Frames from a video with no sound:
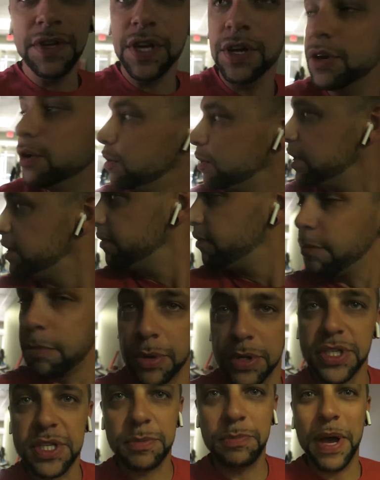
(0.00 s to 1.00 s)
view, a different
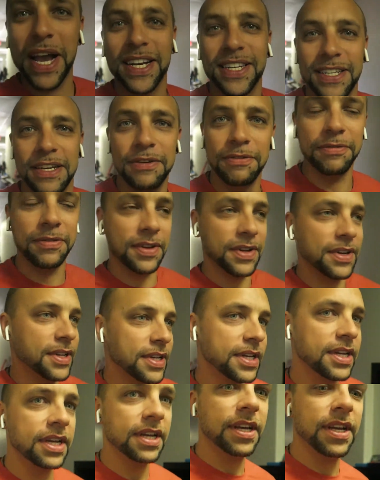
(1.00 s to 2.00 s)
perspective,
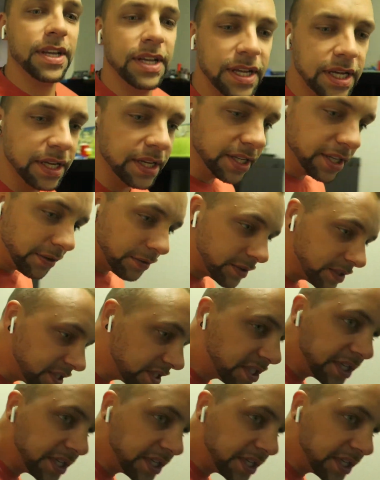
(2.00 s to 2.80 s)
different